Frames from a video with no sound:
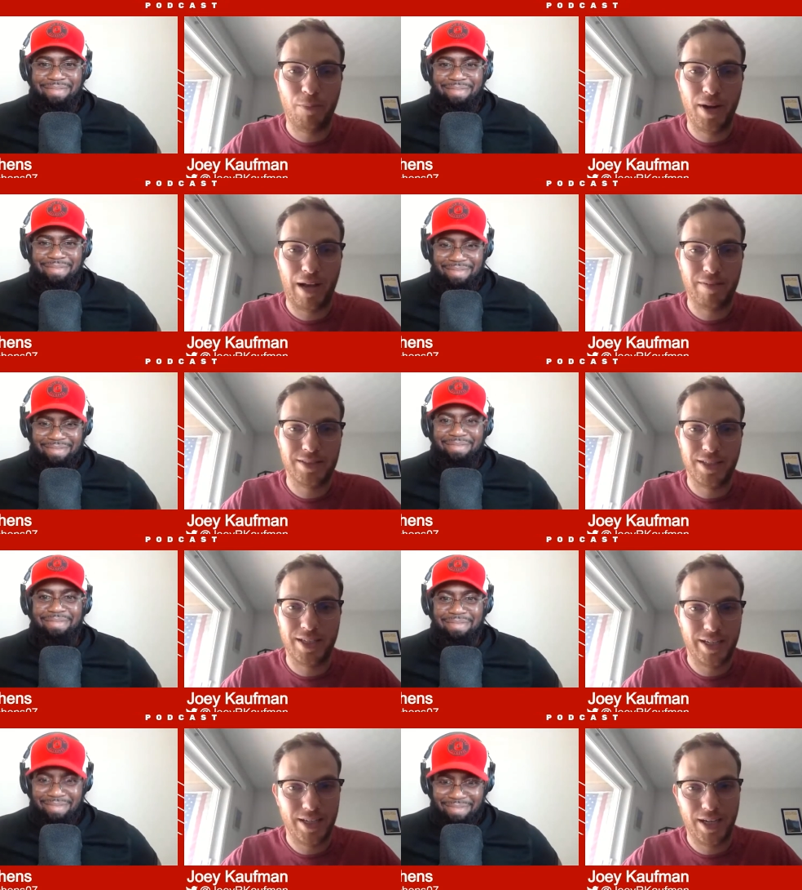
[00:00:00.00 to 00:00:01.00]
Speaker 1: But obviously,
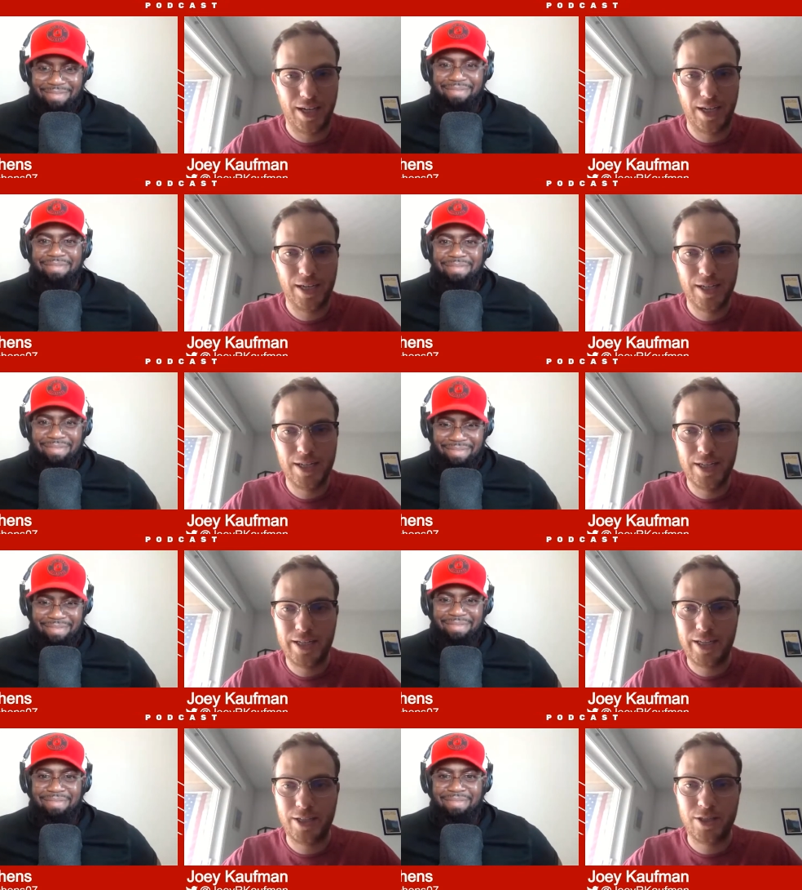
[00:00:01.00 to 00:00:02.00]
he uh, he
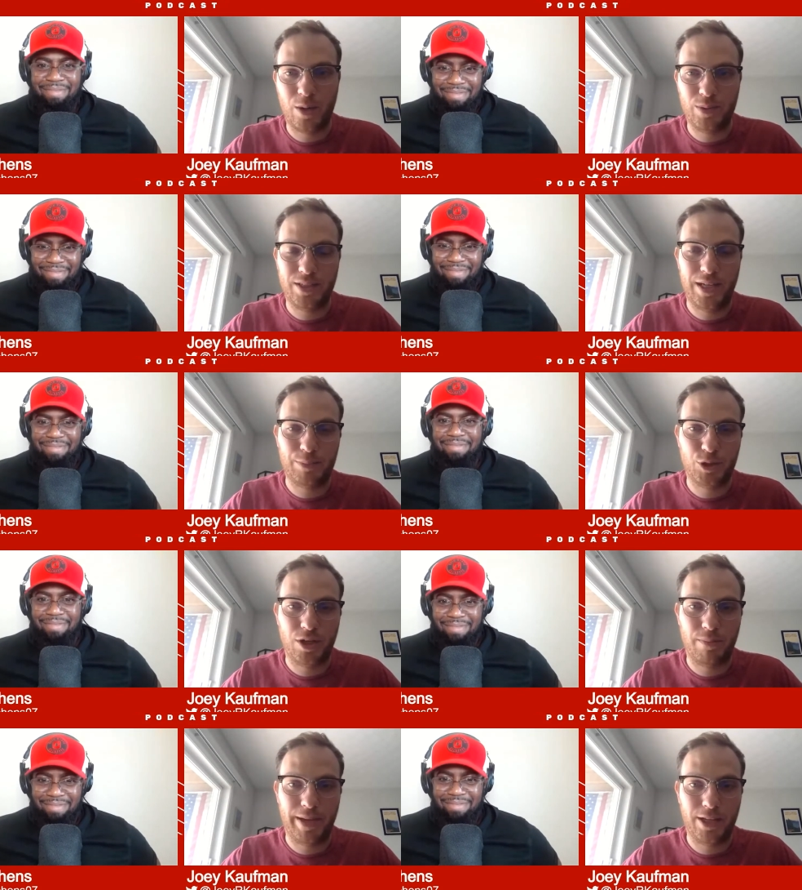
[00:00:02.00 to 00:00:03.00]
saw what the depth chart
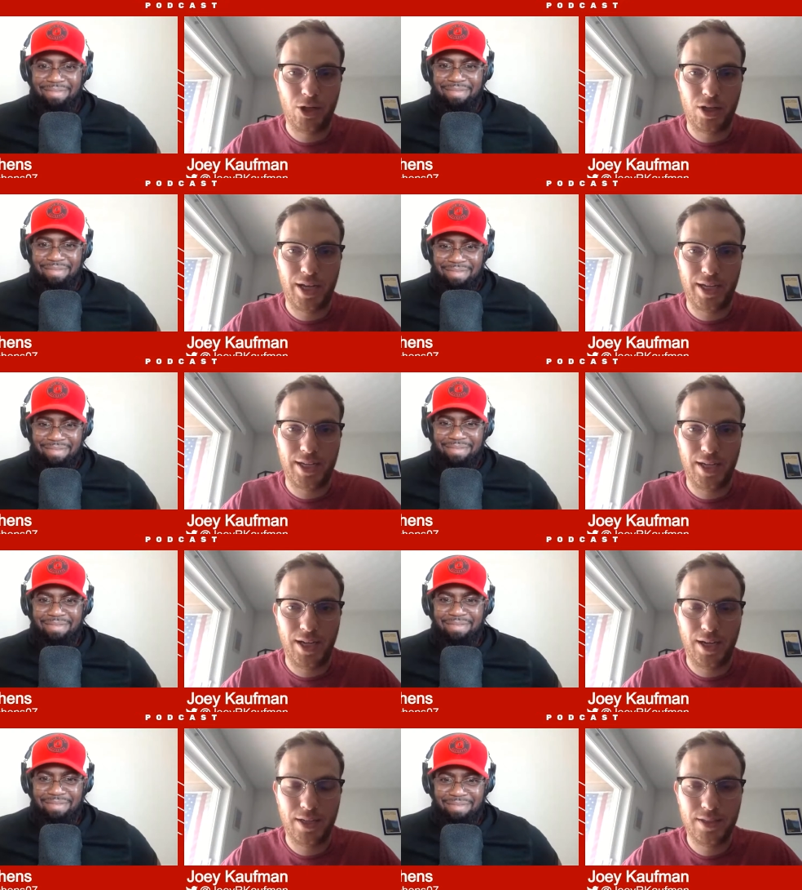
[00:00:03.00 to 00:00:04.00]
might look like uh,
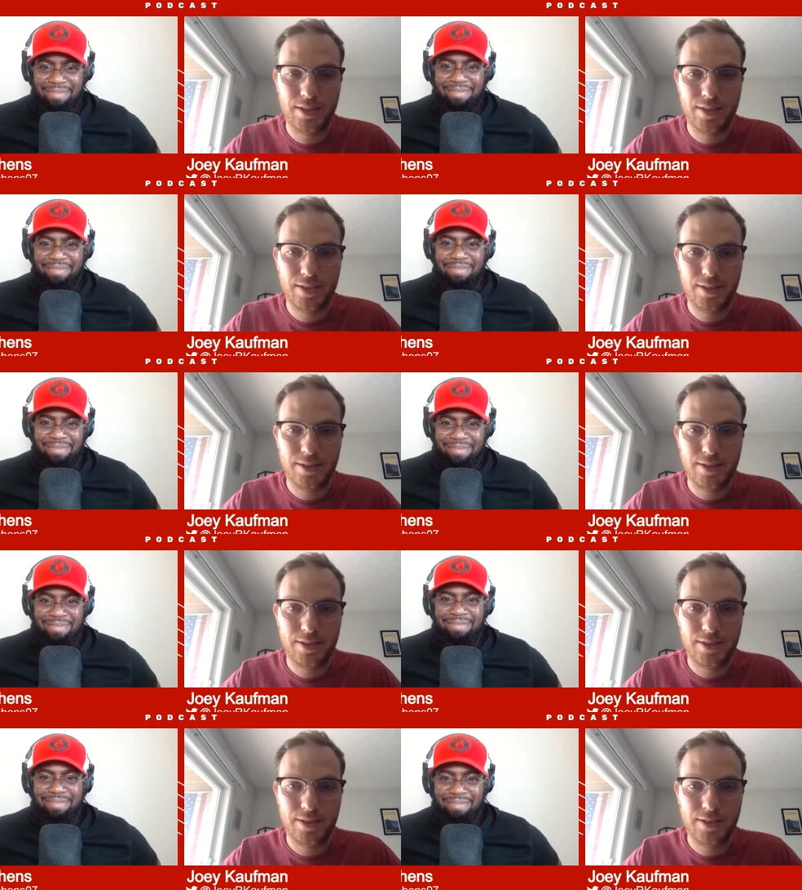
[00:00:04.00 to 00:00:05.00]
this
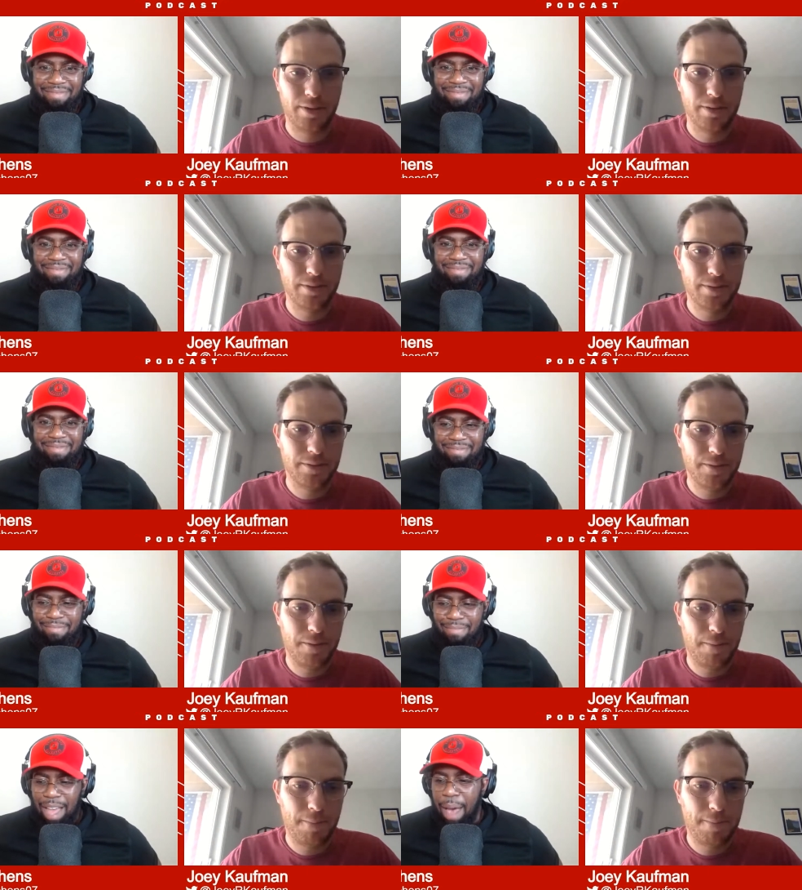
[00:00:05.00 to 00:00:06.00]
September.
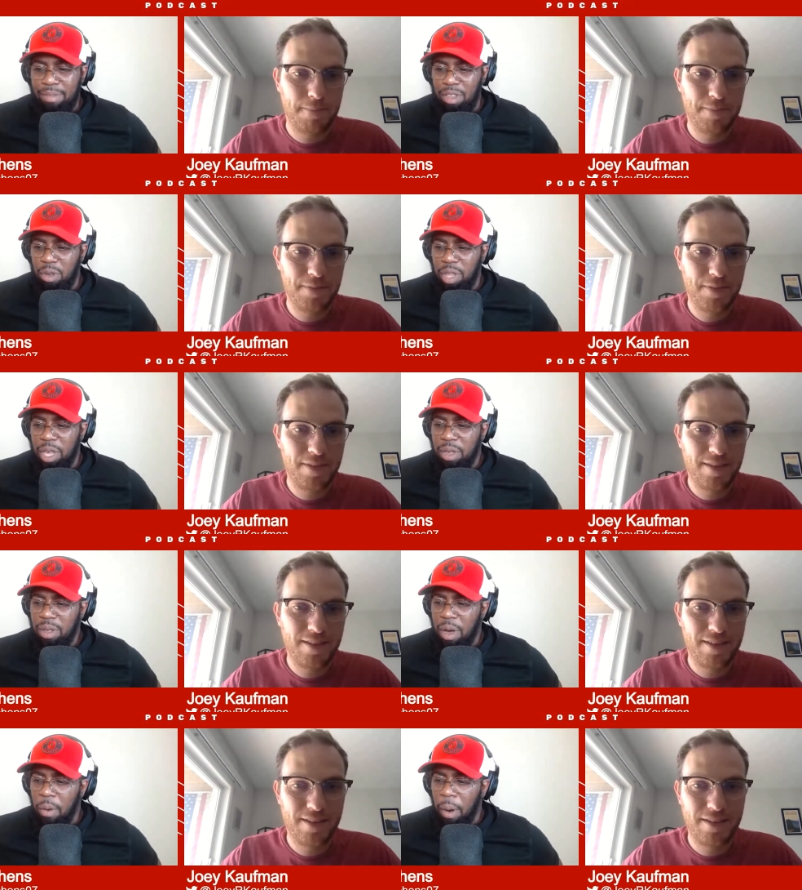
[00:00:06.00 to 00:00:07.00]
Speaker 2: Absolutely.
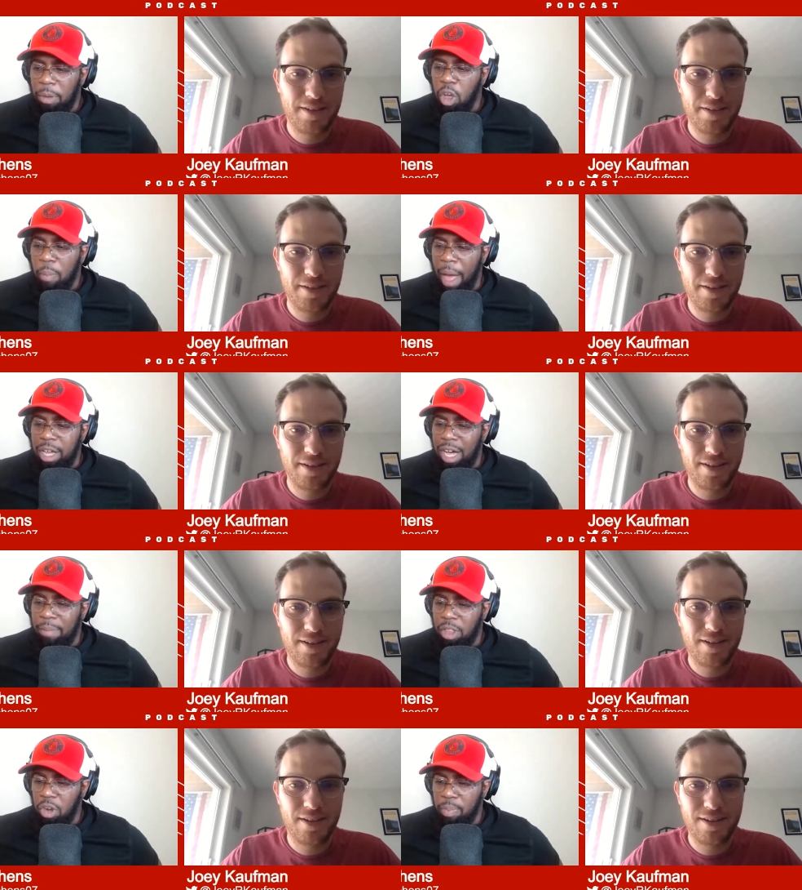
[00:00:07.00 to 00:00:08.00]
I'm going to go back up a little
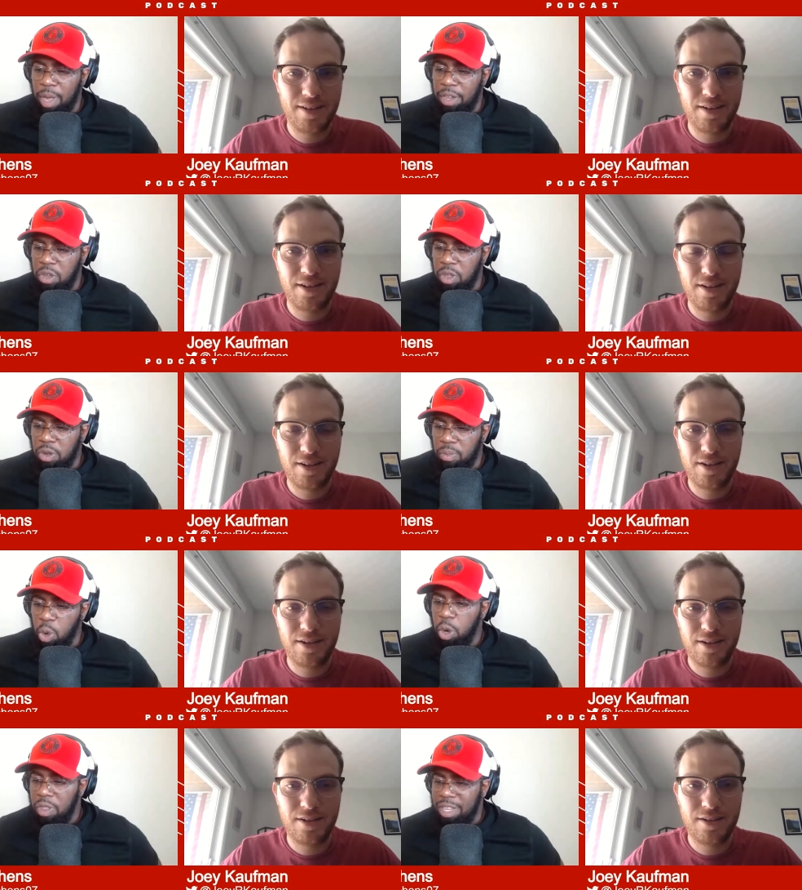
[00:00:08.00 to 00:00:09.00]
bit to the more the
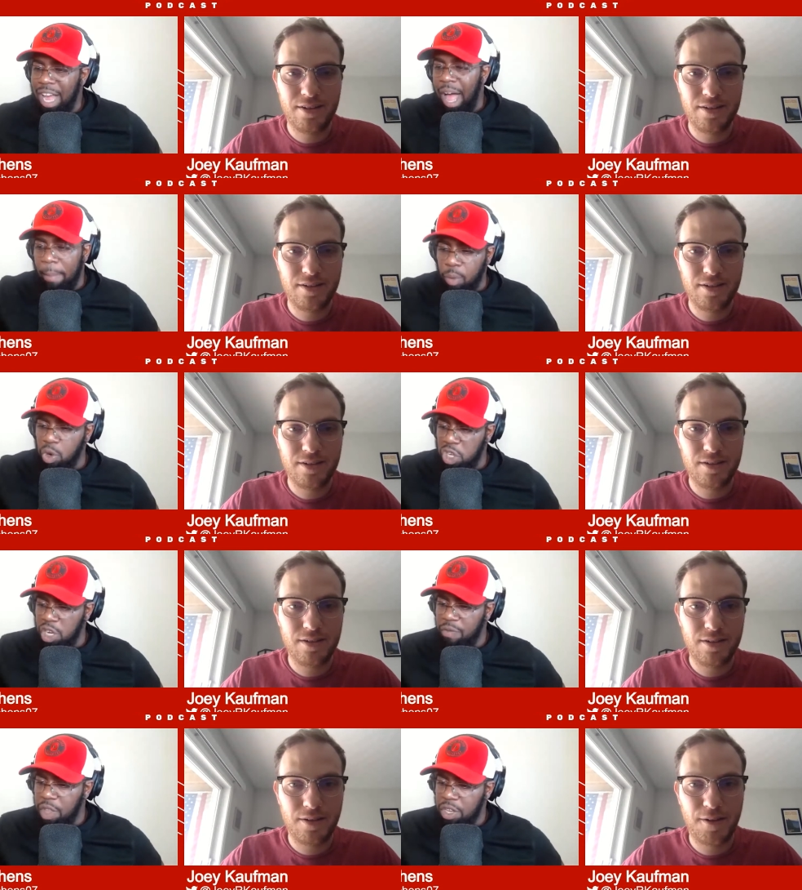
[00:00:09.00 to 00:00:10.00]
top portion of
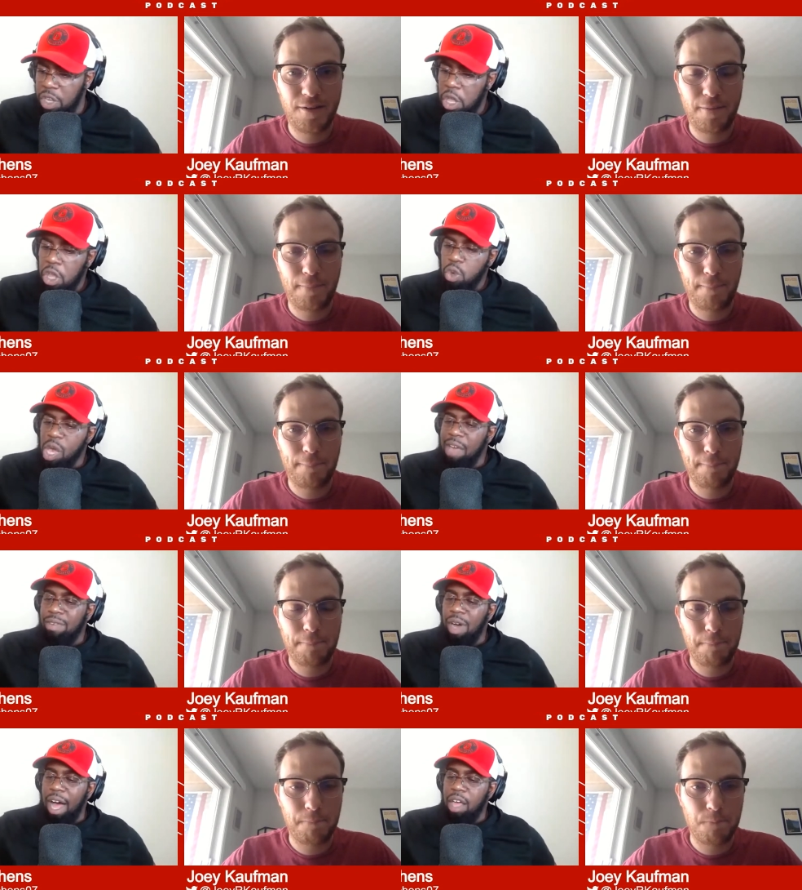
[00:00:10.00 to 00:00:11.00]
this. You have
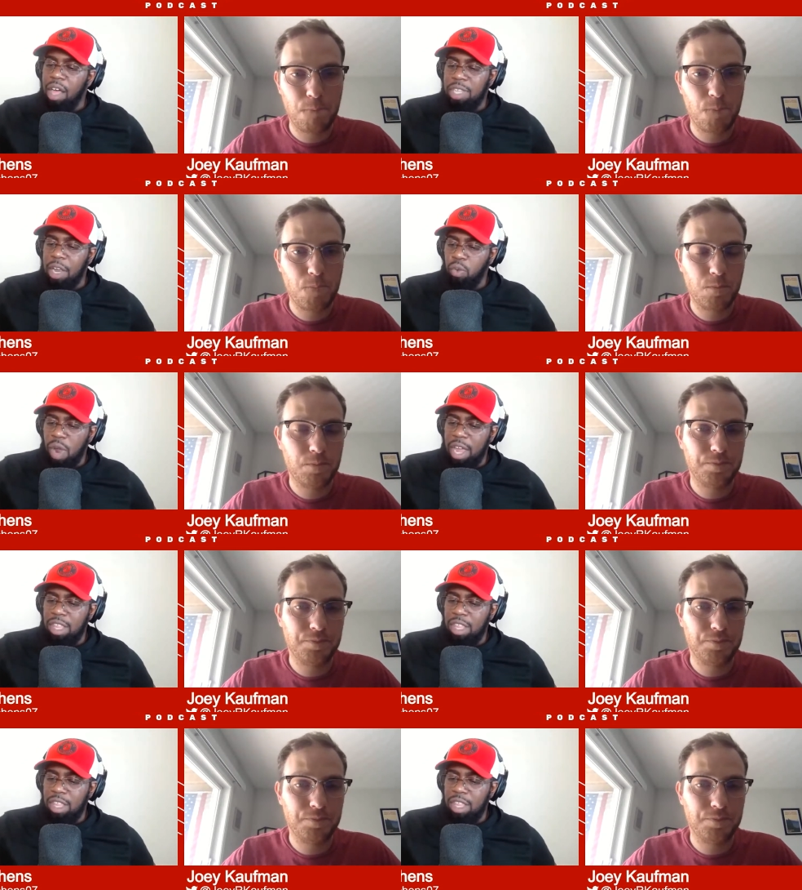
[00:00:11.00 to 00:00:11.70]
Ohio State ranked